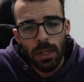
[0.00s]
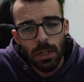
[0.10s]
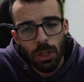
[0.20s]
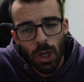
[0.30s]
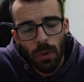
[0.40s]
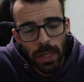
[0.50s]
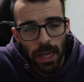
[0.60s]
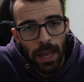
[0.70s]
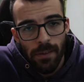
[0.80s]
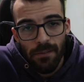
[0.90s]
showing
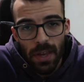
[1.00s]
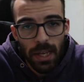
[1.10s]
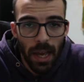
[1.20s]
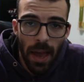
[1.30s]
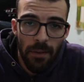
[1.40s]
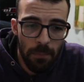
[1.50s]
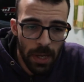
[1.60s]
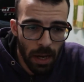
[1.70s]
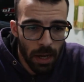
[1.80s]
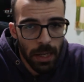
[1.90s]
a fake
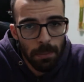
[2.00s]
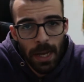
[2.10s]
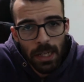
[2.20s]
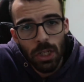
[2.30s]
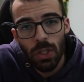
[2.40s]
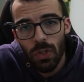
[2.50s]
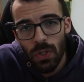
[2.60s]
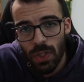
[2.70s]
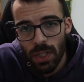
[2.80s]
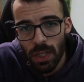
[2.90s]
FBI badge to
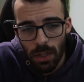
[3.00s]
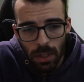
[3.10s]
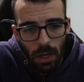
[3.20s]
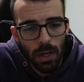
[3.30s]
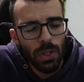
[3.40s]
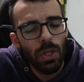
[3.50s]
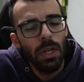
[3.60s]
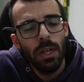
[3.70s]
steal cars.